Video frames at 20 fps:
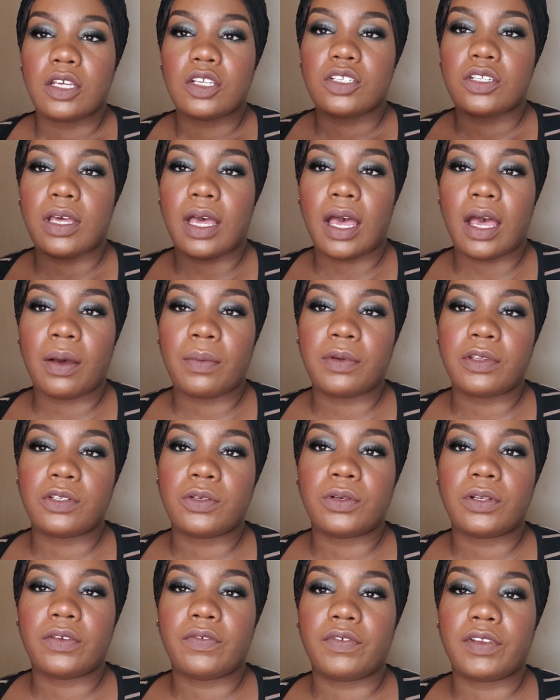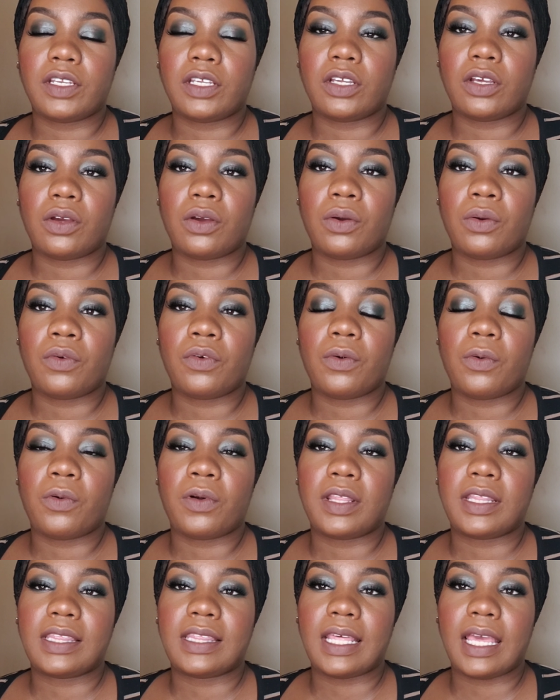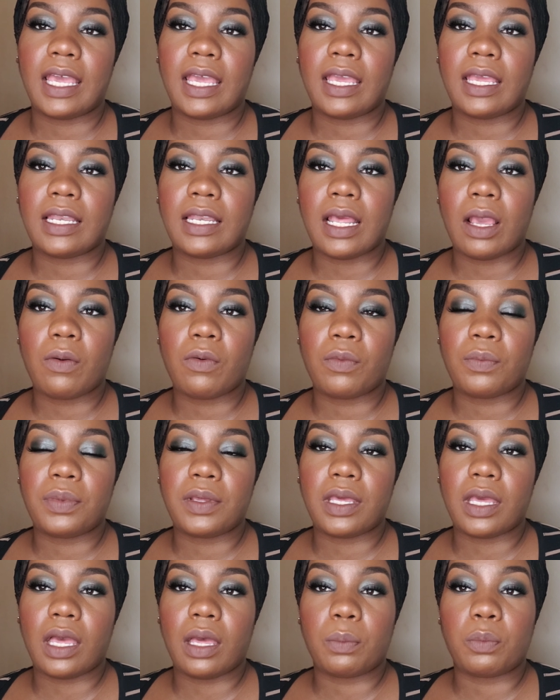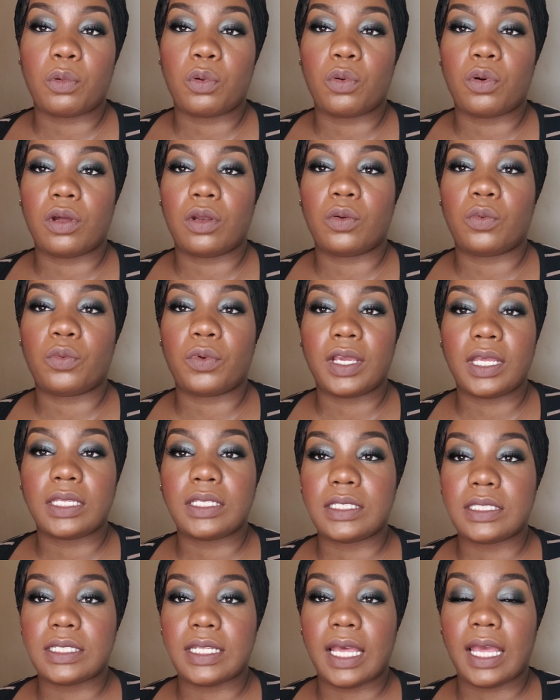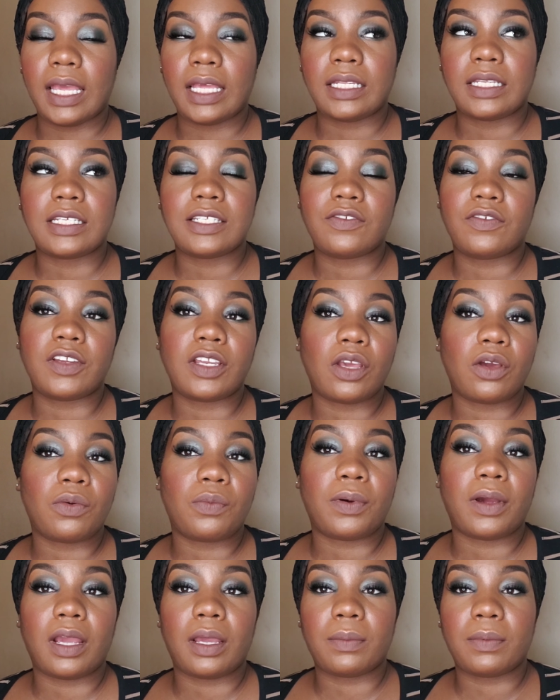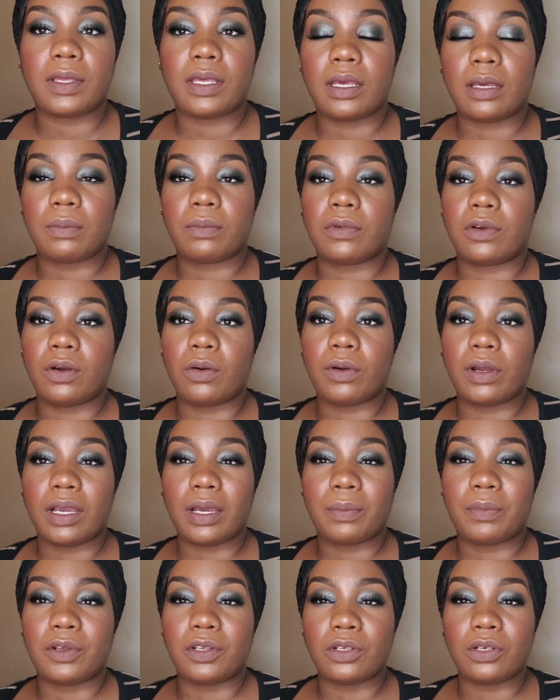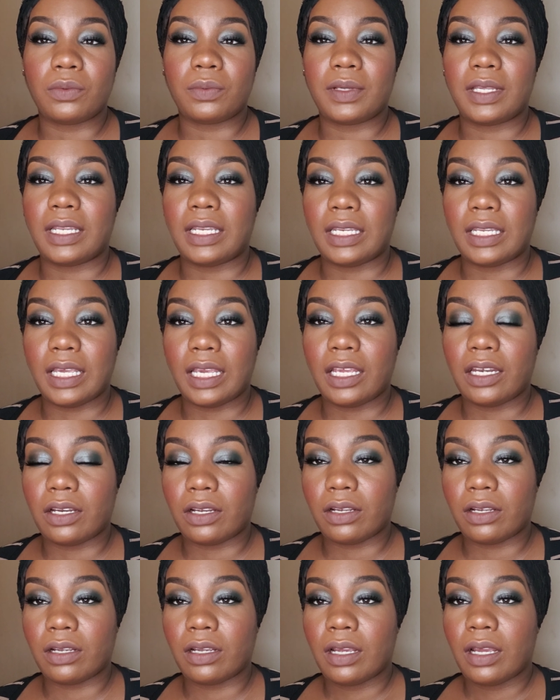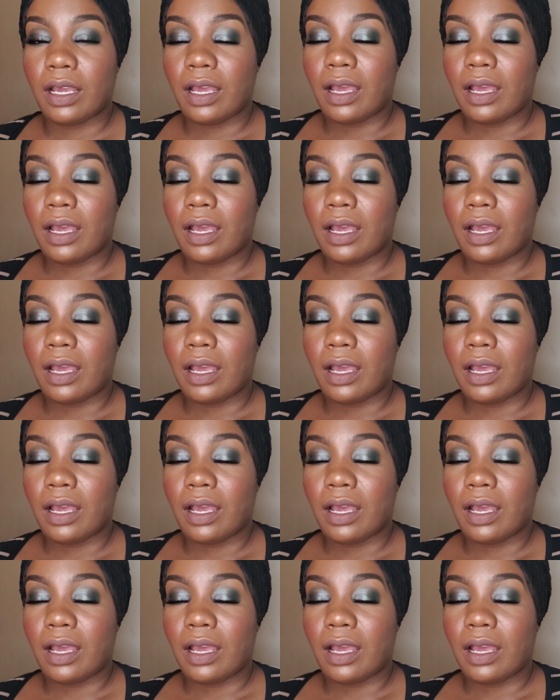So I'll be doing a video on that, and that will be up on Wednesday. This video will probably be going up a little bit later.